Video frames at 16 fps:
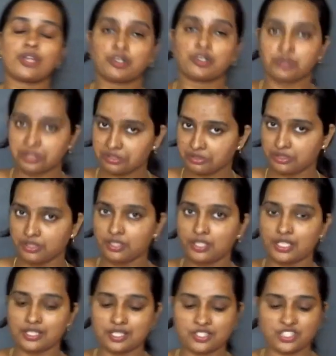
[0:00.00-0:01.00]
are going to
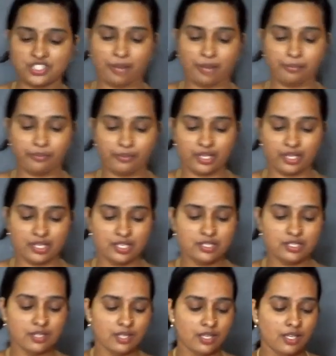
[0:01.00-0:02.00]
learn in this chapter is,
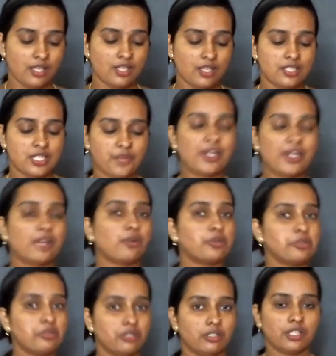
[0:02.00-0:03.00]
we are
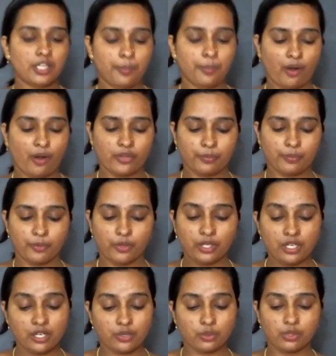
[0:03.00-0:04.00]
going to learn about the
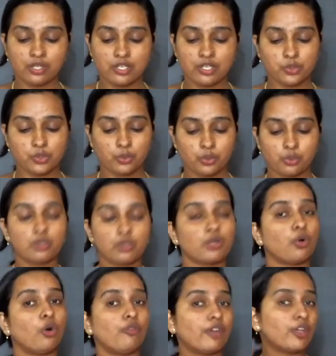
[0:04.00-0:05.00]
Mughal rulers who ruled
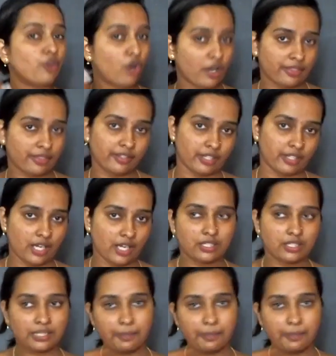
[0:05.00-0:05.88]
over North India.